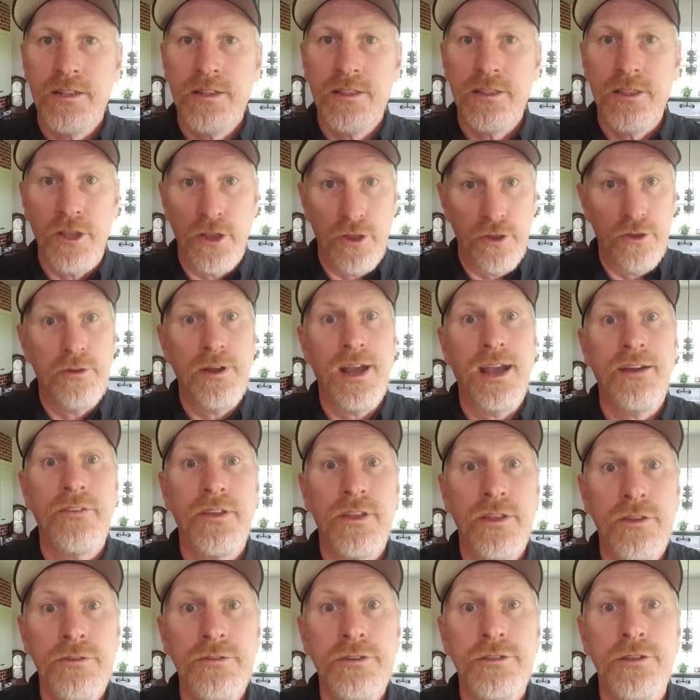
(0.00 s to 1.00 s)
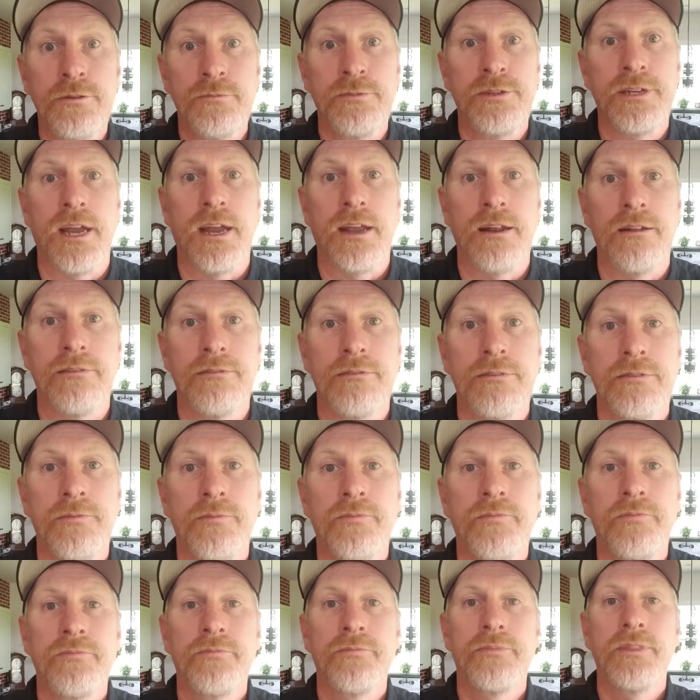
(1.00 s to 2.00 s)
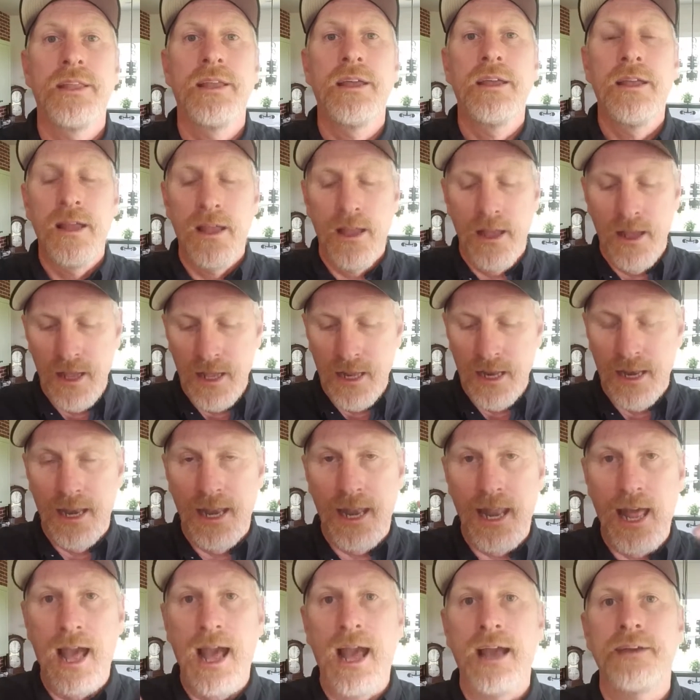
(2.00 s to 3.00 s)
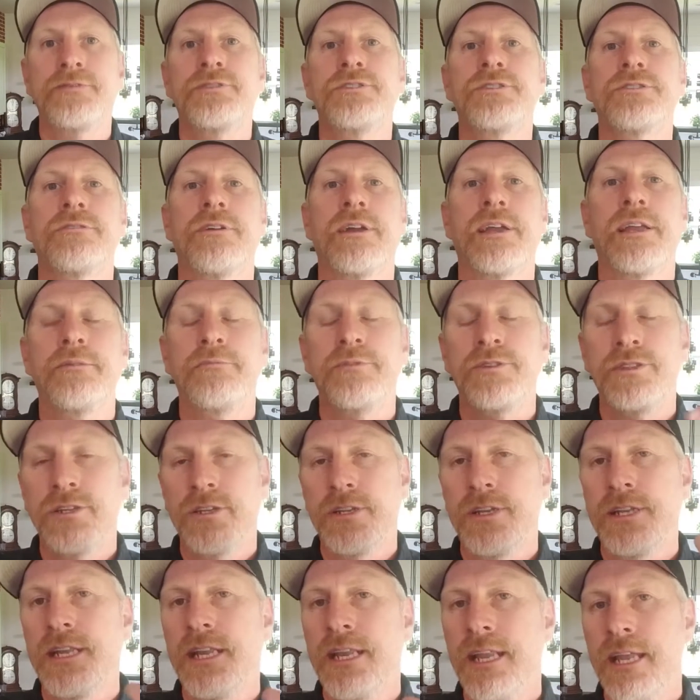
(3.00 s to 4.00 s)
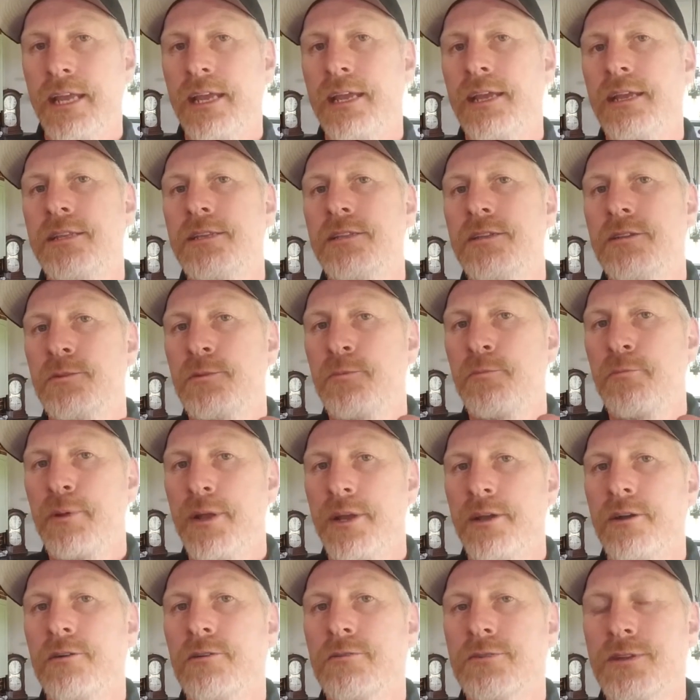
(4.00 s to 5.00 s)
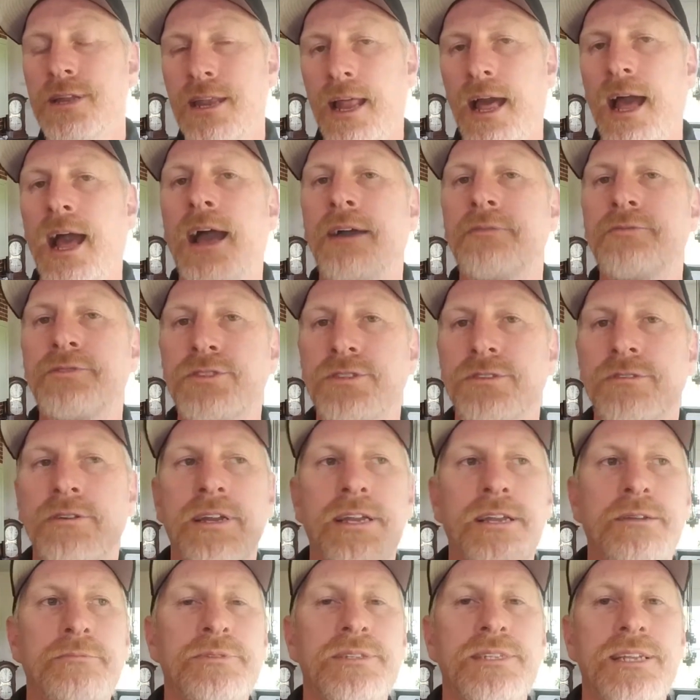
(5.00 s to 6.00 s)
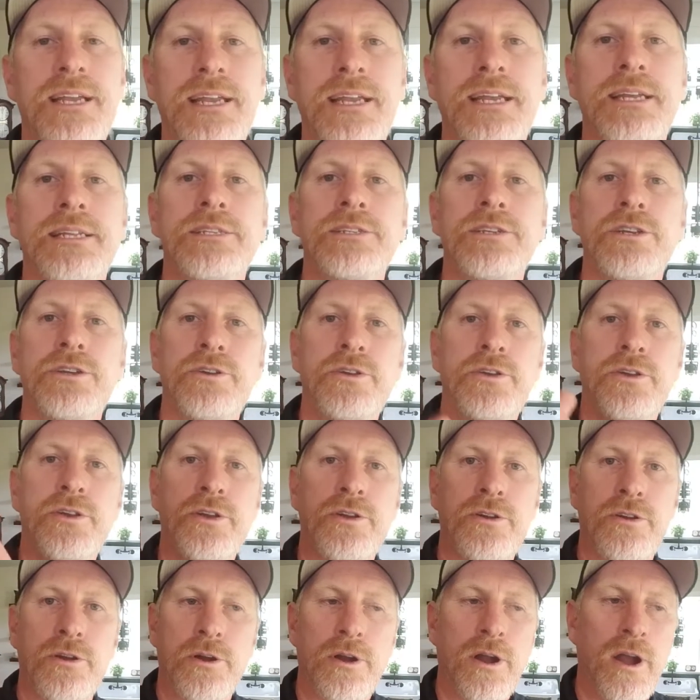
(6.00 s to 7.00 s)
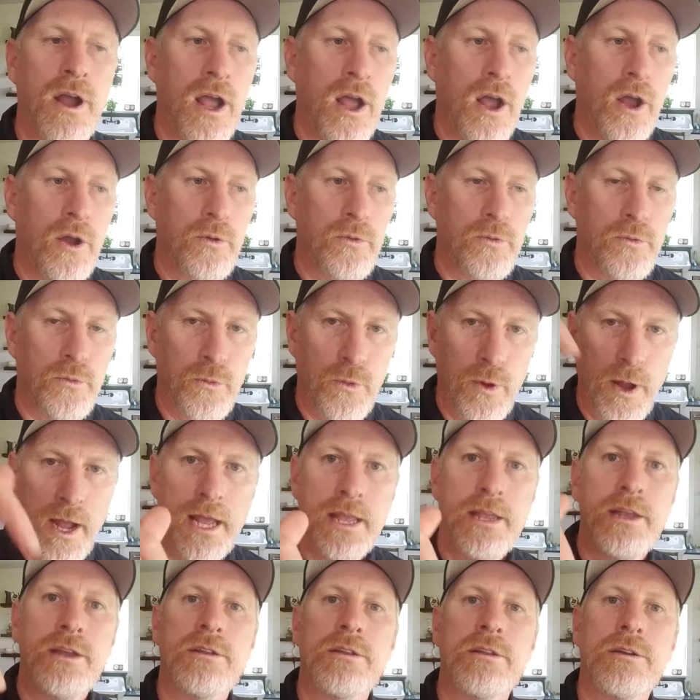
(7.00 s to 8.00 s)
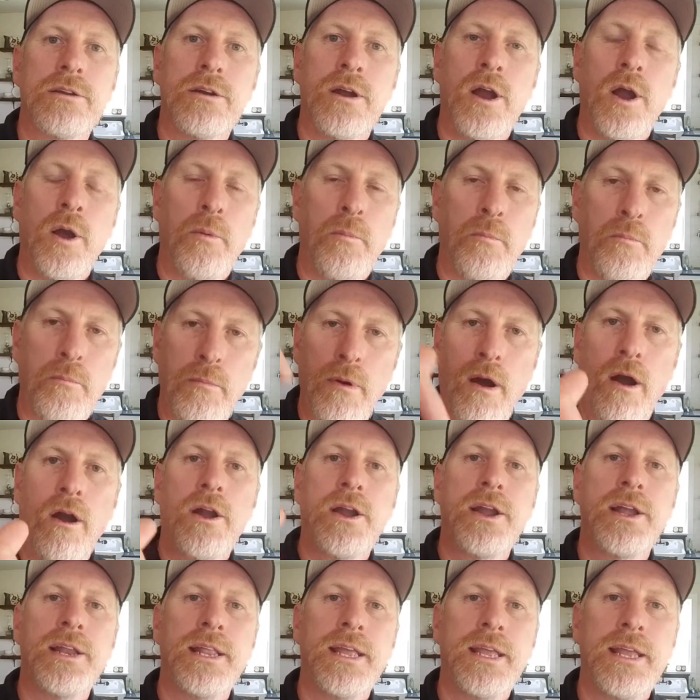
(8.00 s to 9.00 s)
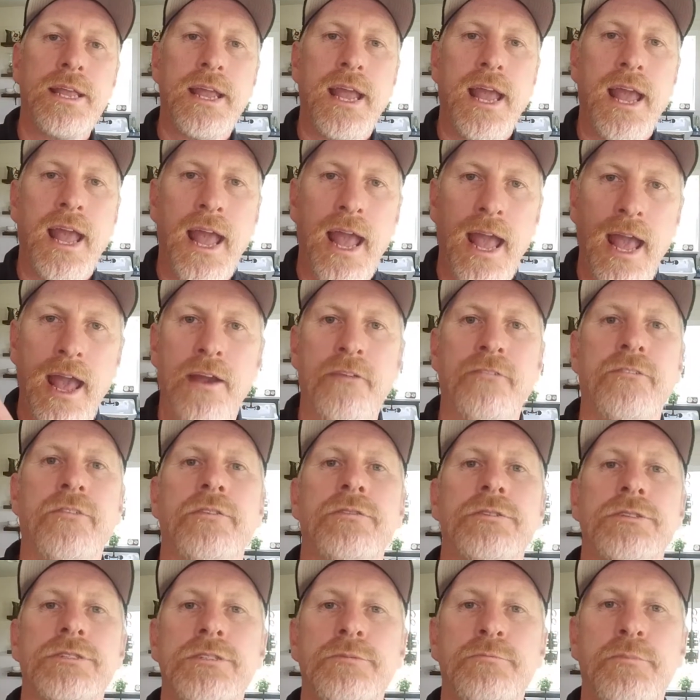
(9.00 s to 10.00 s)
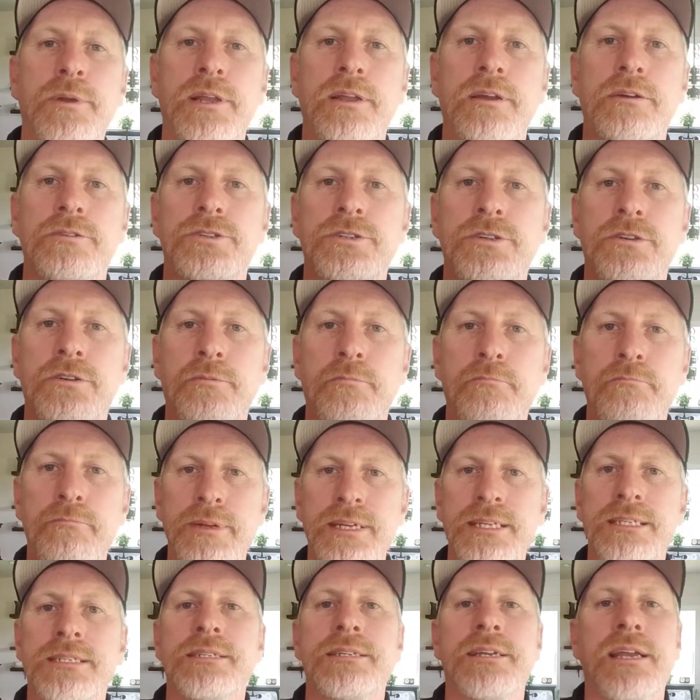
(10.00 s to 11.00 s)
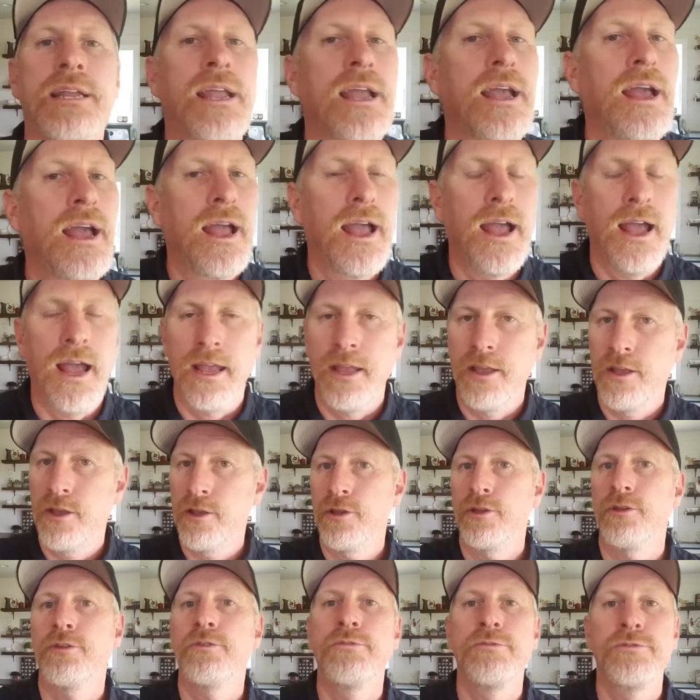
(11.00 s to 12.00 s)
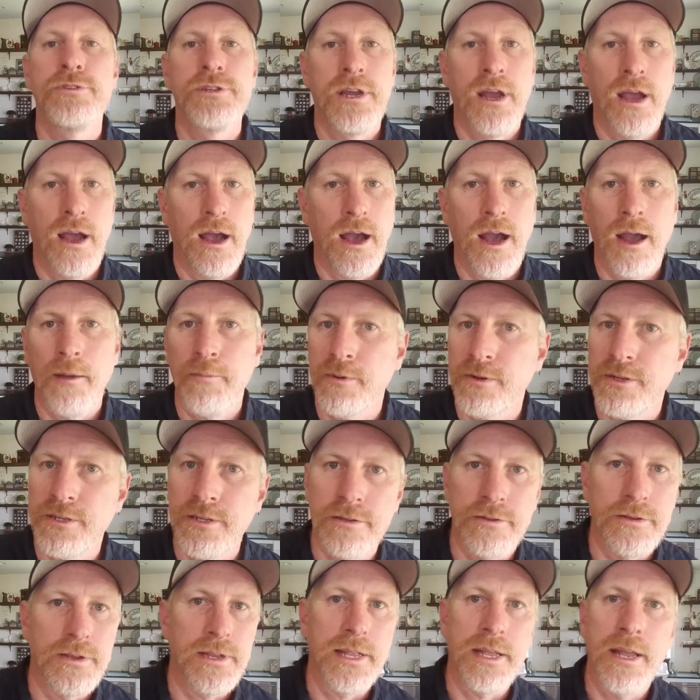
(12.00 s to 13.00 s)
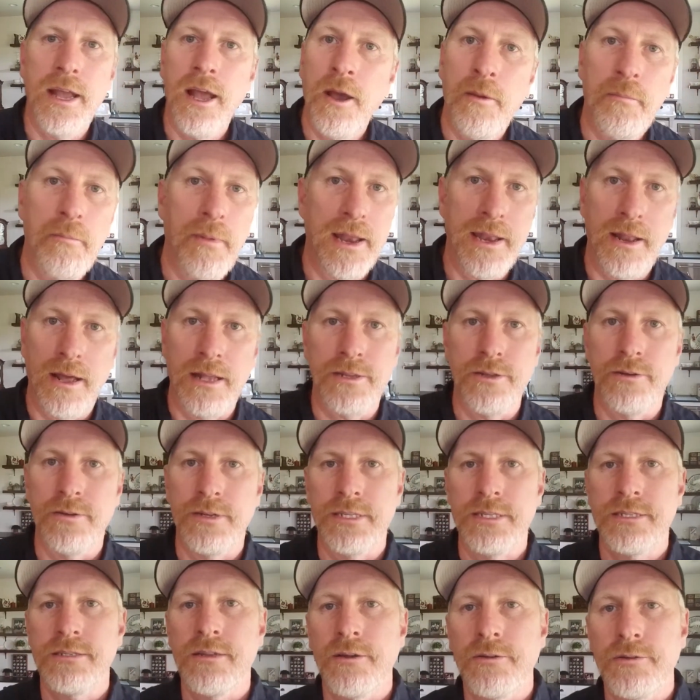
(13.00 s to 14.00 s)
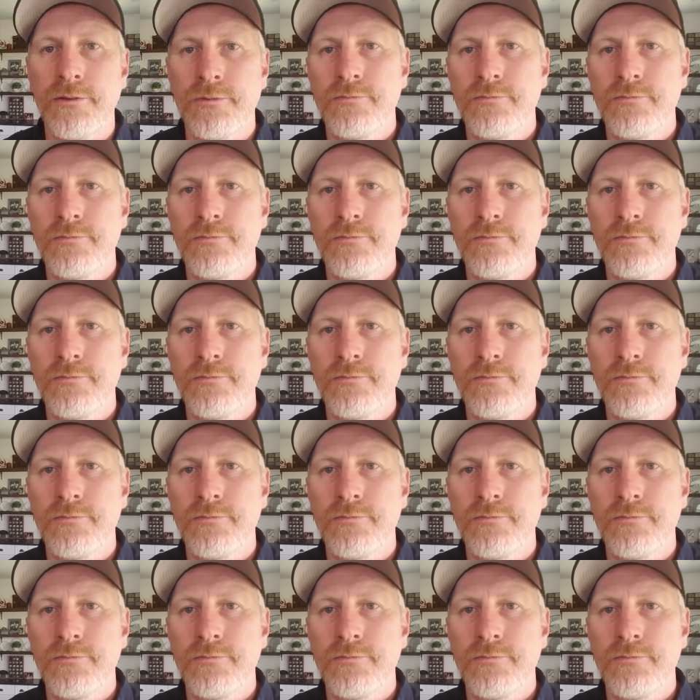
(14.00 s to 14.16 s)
Do you have a YouTube channel? Live streams. You need to build live streams into your regular marketing efforts because you're missing a huge opportunity by not doing so.